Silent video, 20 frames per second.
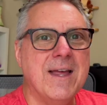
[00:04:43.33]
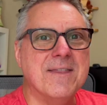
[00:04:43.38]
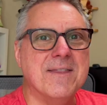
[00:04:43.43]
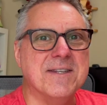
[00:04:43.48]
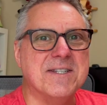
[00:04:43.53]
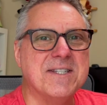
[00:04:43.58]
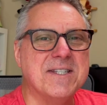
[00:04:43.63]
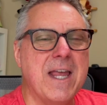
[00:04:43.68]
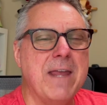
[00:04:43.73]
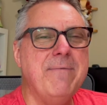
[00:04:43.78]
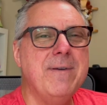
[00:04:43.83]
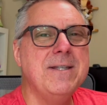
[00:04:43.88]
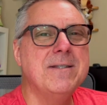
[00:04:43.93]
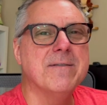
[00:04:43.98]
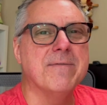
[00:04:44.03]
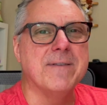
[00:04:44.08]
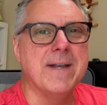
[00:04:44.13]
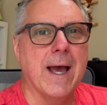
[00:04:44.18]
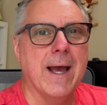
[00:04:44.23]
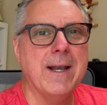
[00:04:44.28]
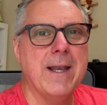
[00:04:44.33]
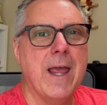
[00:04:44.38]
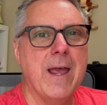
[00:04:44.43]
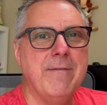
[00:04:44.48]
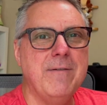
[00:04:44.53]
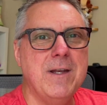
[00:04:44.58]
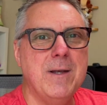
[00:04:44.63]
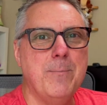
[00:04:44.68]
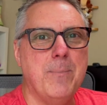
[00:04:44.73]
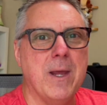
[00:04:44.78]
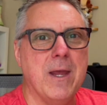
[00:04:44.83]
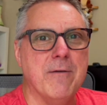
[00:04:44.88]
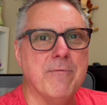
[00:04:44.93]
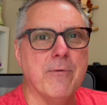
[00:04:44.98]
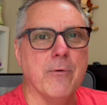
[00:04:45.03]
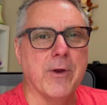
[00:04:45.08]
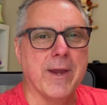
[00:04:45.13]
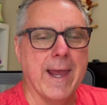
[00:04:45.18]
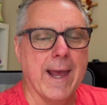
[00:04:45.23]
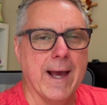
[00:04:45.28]
The savings of not having to pay
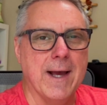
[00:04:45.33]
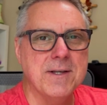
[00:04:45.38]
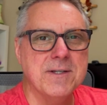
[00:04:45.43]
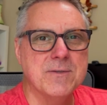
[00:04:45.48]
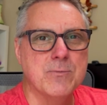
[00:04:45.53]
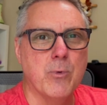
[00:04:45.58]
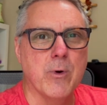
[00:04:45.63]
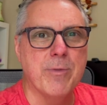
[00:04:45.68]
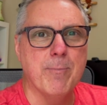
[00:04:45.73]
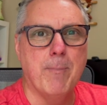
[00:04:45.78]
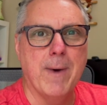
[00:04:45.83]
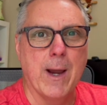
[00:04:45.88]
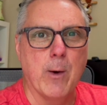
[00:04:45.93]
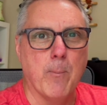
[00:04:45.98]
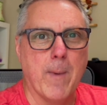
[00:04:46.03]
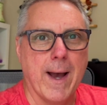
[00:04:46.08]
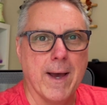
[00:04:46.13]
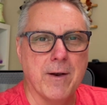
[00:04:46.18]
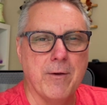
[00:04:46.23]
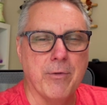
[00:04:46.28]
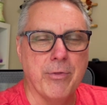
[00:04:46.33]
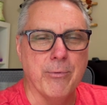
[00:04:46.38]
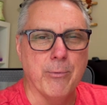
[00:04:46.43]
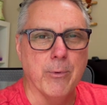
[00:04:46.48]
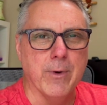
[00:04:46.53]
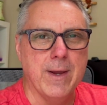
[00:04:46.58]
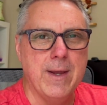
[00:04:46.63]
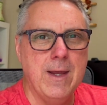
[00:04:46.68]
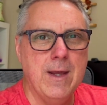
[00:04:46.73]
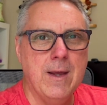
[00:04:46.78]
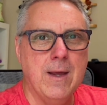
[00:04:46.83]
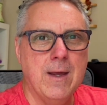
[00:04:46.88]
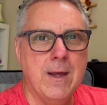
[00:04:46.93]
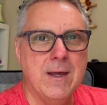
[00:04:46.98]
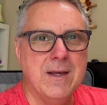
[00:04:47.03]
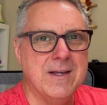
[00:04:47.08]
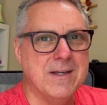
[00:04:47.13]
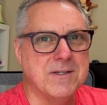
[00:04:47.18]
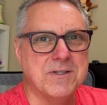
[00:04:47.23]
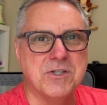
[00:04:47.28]
for gas with my Model 3
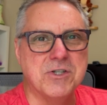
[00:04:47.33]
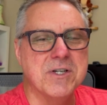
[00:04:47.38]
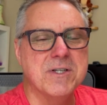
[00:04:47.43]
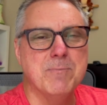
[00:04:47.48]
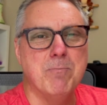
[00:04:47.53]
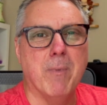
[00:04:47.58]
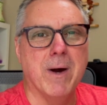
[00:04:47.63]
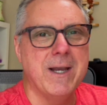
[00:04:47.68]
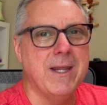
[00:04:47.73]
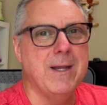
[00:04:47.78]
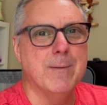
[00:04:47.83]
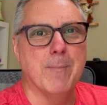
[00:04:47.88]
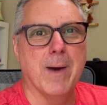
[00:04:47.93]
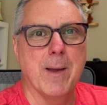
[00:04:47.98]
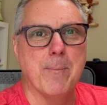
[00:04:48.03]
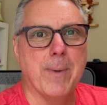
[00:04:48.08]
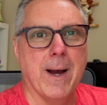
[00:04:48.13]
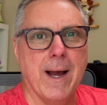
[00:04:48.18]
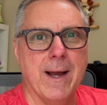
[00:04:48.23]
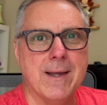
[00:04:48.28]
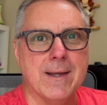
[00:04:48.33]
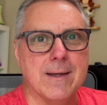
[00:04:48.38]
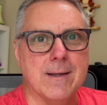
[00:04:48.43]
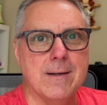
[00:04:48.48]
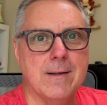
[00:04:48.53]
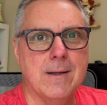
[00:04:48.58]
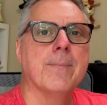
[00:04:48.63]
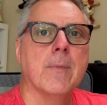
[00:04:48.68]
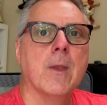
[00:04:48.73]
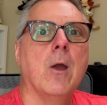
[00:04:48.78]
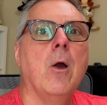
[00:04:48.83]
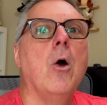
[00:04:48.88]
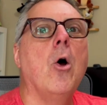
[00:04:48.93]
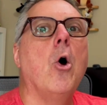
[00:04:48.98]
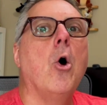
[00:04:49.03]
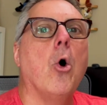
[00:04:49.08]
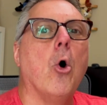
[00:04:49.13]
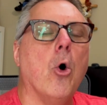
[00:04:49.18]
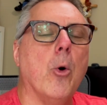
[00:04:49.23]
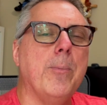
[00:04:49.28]
is just money in my pocket.
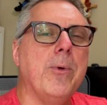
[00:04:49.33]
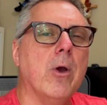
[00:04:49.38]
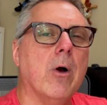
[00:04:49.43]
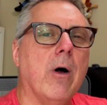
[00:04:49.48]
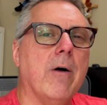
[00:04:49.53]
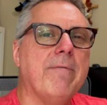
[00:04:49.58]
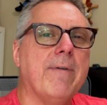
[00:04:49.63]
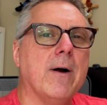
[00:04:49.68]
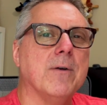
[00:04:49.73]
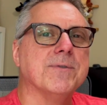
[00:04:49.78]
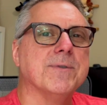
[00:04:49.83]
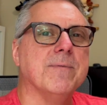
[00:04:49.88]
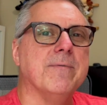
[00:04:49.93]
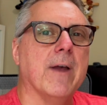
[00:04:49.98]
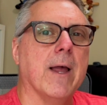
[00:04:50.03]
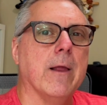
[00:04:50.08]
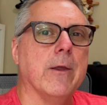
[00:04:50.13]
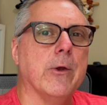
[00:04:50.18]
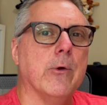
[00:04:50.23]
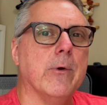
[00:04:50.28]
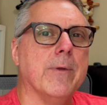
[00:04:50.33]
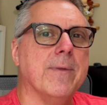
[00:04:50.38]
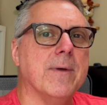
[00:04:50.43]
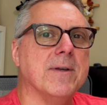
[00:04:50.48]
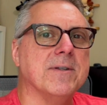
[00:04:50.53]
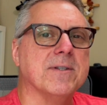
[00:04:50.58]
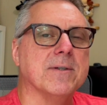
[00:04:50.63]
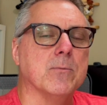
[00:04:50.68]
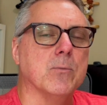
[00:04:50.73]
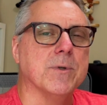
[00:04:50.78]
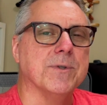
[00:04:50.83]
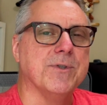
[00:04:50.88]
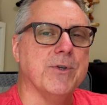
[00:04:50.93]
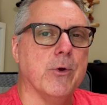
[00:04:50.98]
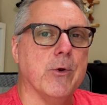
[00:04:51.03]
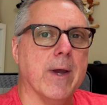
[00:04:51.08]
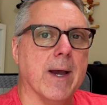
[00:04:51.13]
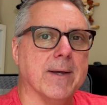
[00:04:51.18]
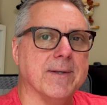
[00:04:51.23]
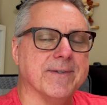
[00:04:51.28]
Hope you all found some value in this, and we'll see you
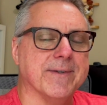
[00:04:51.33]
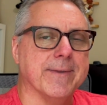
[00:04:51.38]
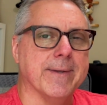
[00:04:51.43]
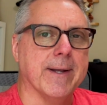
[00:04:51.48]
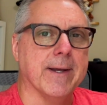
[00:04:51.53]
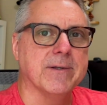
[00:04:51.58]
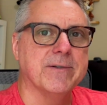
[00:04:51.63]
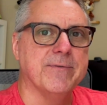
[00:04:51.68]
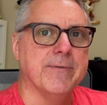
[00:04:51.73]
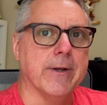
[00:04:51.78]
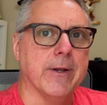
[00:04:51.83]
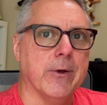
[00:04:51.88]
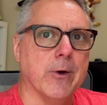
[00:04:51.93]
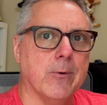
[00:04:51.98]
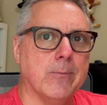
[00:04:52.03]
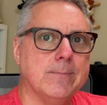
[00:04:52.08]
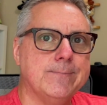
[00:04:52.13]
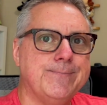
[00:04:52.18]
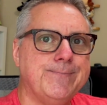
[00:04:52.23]
guys in the next video.